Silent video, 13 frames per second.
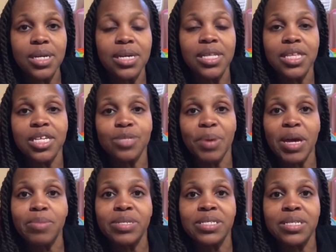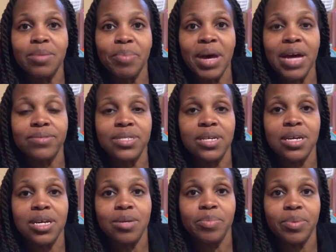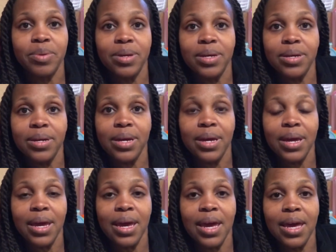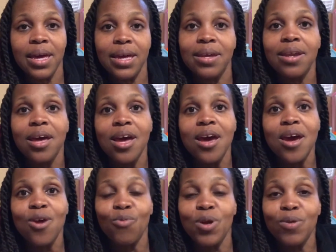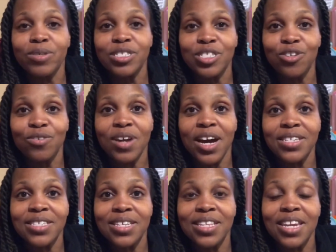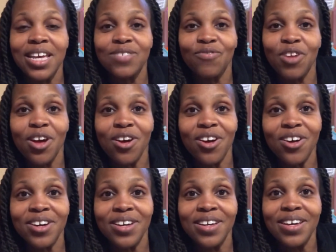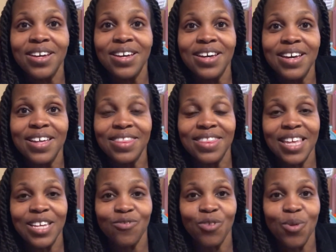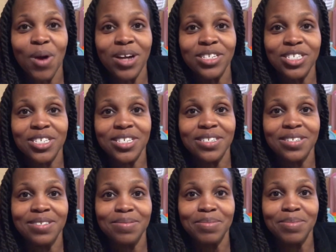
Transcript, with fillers: get these babies in the bathtub. And we will see you guys in the next vlog. Thanks for watching. Well,